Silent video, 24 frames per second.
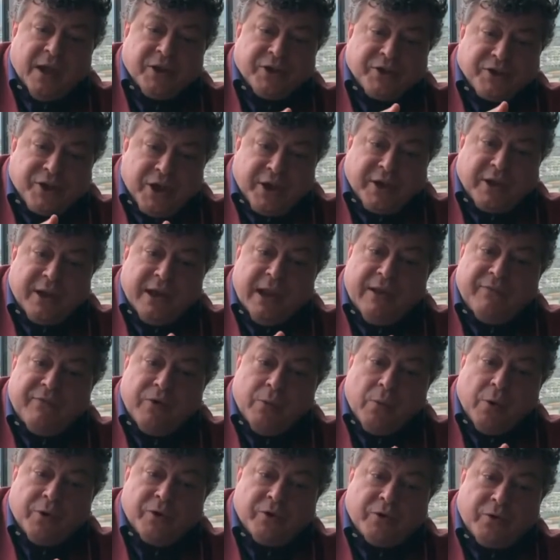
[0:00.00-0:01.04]
certainly if
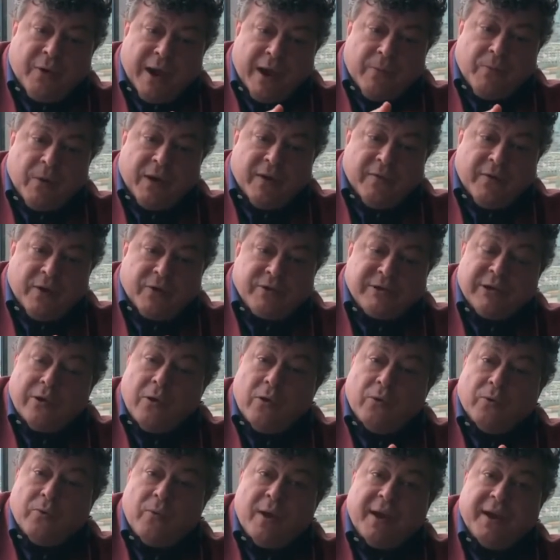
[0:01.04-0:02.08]
you want to create one of those
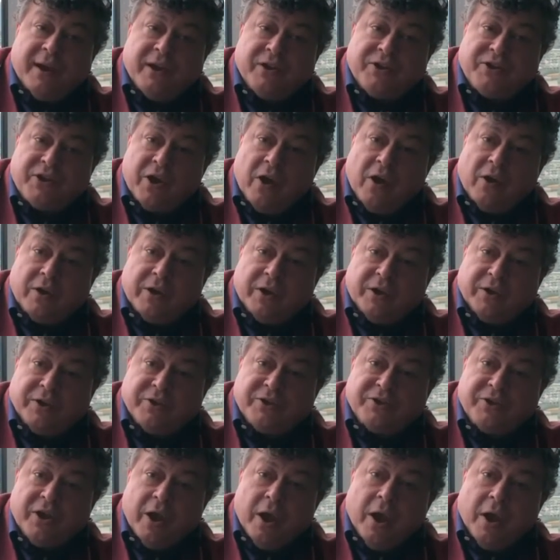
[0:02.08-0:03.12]
long-running
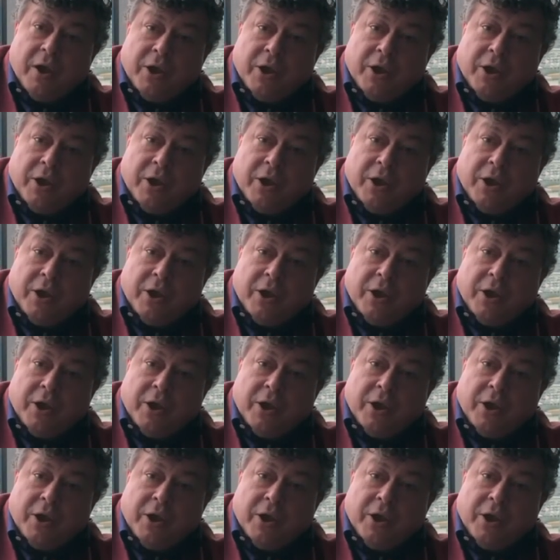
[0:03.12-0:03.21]
sagas,